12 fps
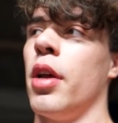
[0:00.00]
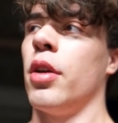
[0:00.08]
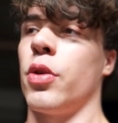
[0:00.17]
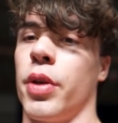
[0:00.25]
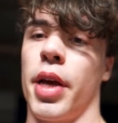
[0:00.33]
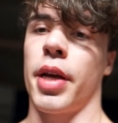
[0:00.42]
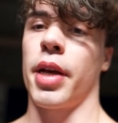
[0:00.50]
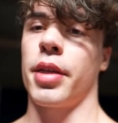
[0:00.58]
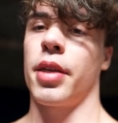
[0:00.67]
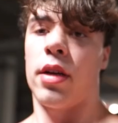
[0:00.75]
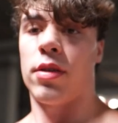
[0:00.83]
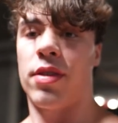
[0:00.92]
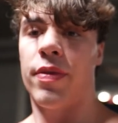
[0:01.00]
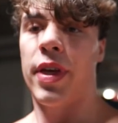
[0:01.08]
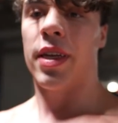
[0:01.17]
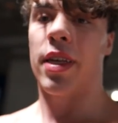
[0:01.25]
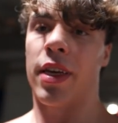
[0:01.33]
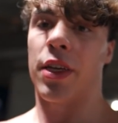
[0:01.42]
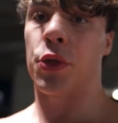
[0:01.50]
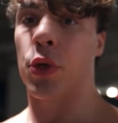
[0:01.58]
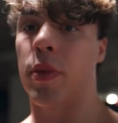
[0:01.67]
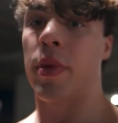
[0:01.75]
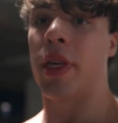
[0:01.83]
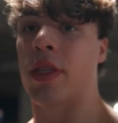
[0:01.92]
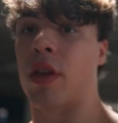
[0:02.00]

So yeah, guys, here's the vid. Enjoy me